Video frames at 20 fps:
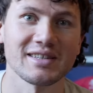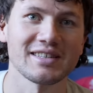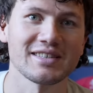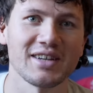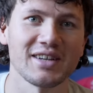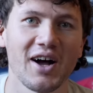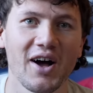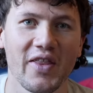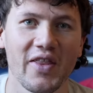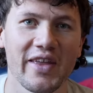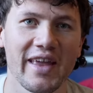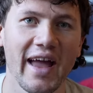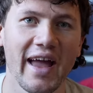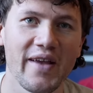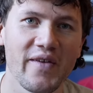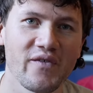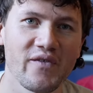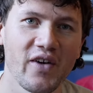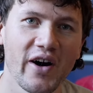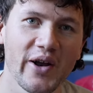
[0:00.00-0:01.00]
start of the
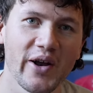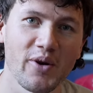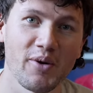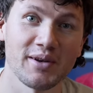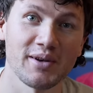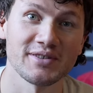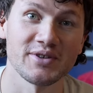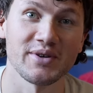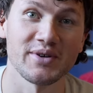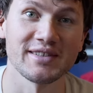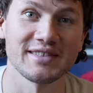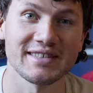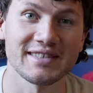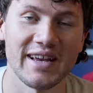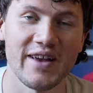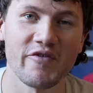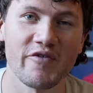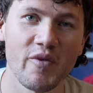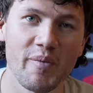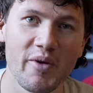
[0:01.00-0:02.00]
A final, and as you can
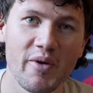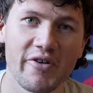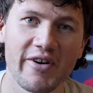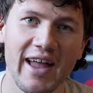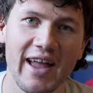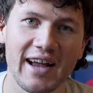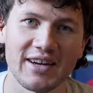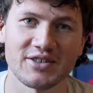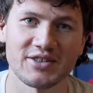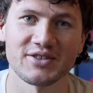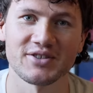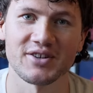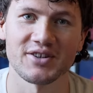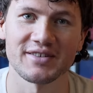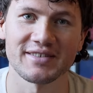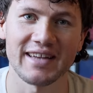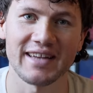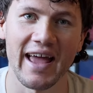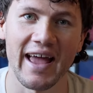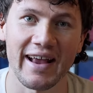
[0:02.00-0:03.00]
see from the reactions
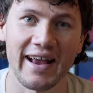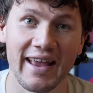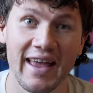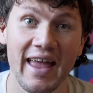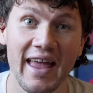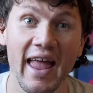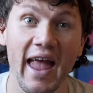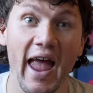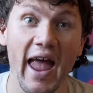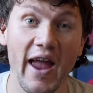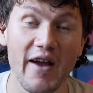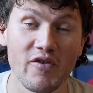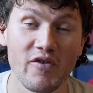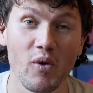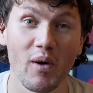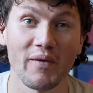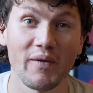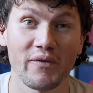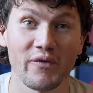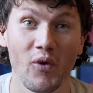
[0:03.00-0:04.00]
on deck,
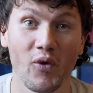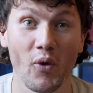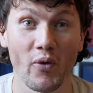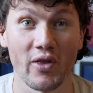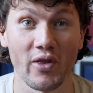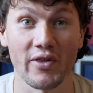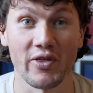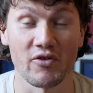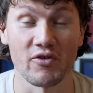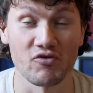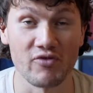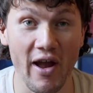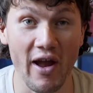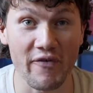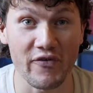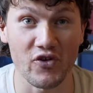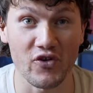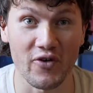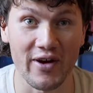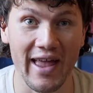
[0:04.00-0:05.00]
everyone thought that the
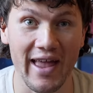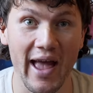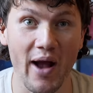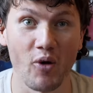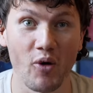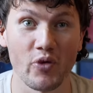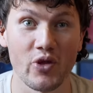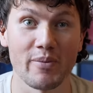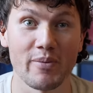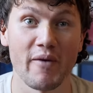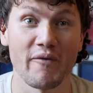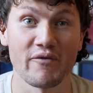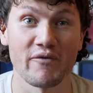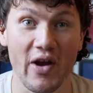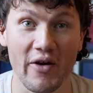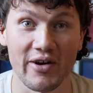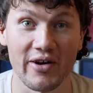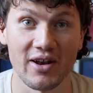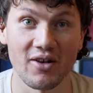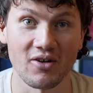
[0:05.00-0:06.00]
referee held them a
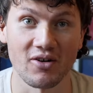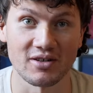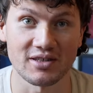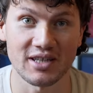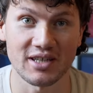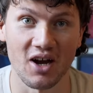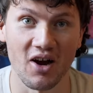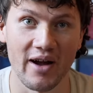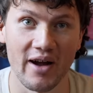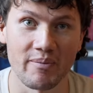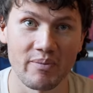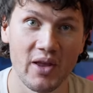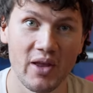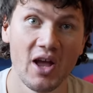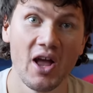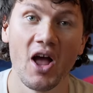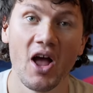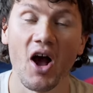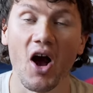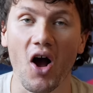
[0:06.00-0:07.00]
very long time.
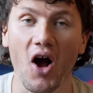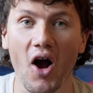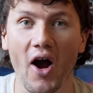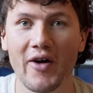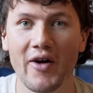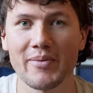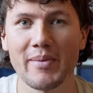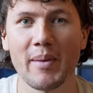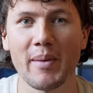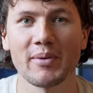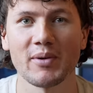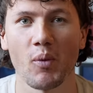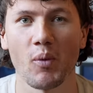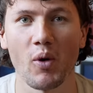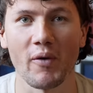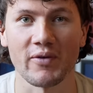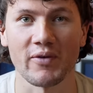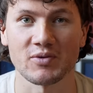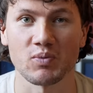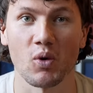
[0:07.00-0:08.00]
I remember
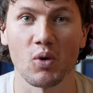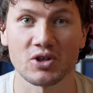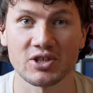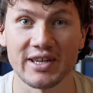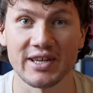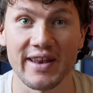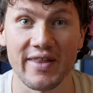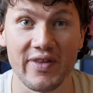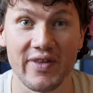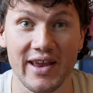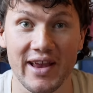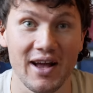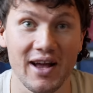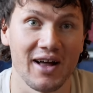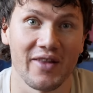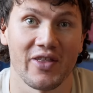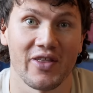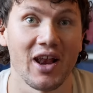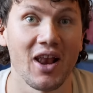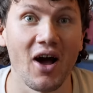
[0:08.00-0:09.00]
watching
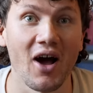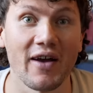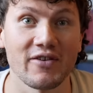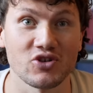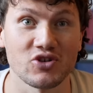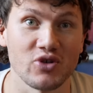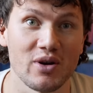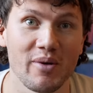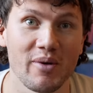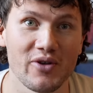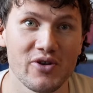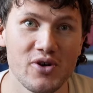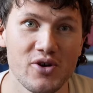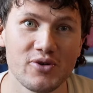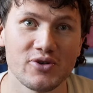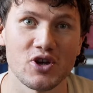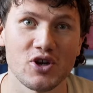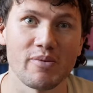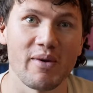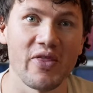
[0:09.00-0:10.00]
the live stream on
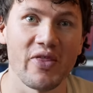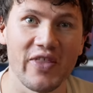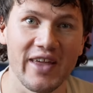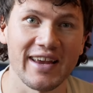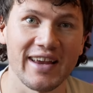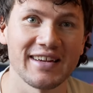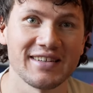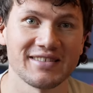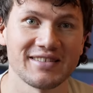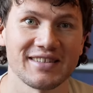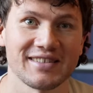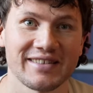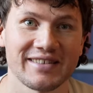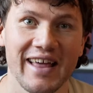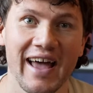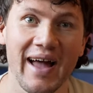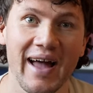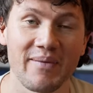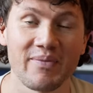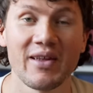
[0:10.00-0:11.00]
YouTube and thinking just
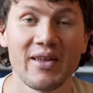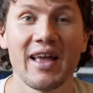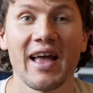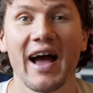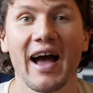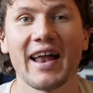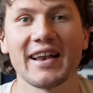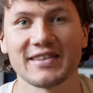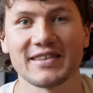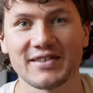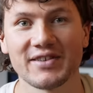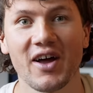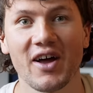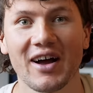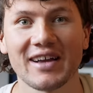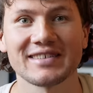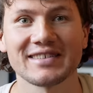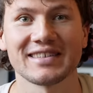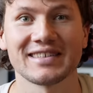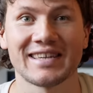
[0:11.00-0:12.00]
that, and it's
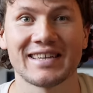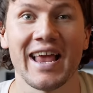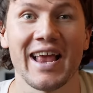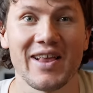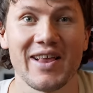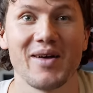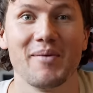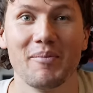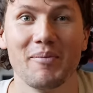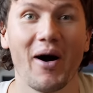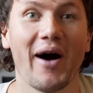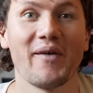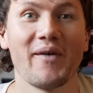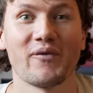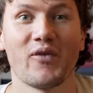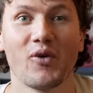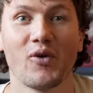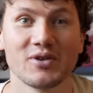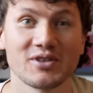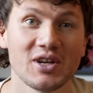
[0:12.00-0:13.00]
nice to see that my
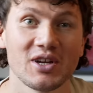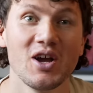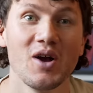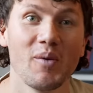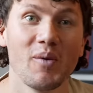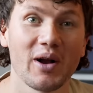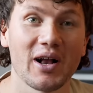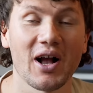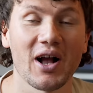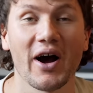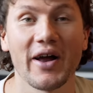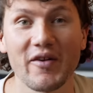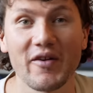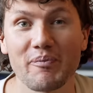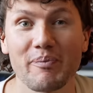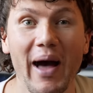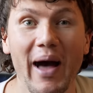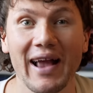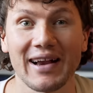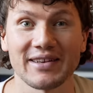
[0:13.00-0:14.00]
thoughts were kind of
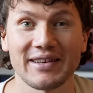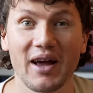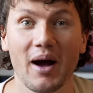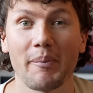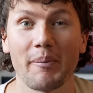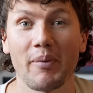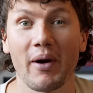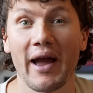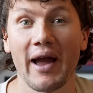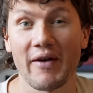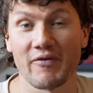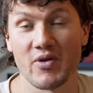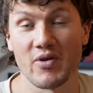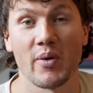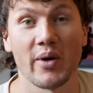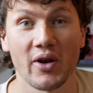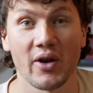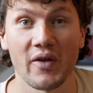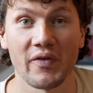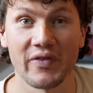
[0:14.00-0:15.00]
backed up by
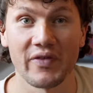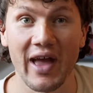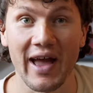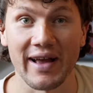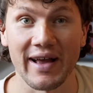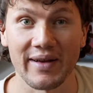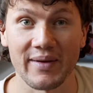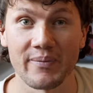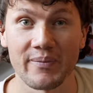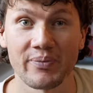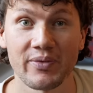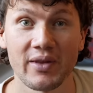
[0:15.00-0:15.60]
everyone on deck.